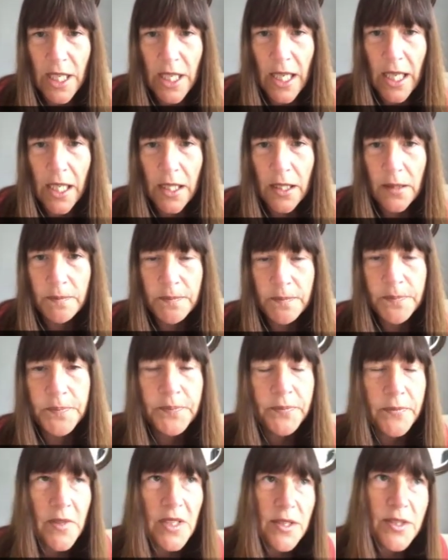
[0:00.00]

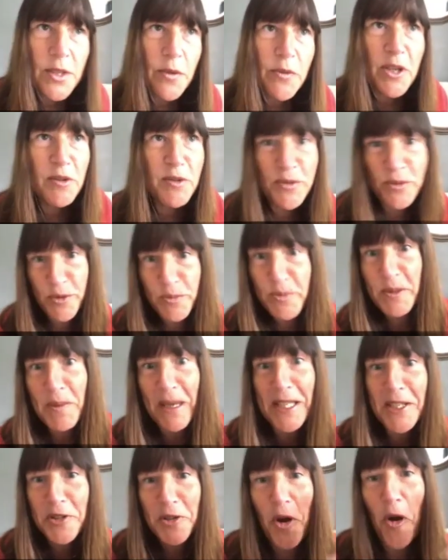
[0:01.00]
So those would be
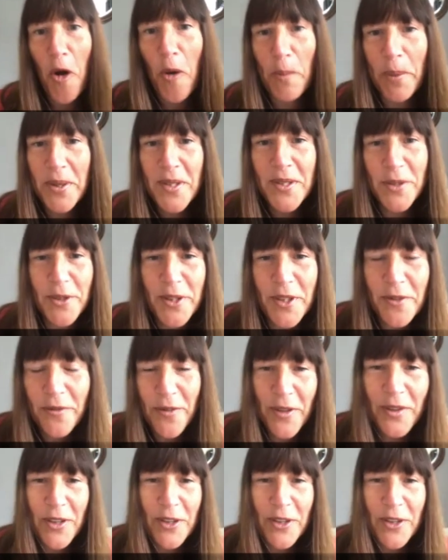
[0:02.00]
my top sort of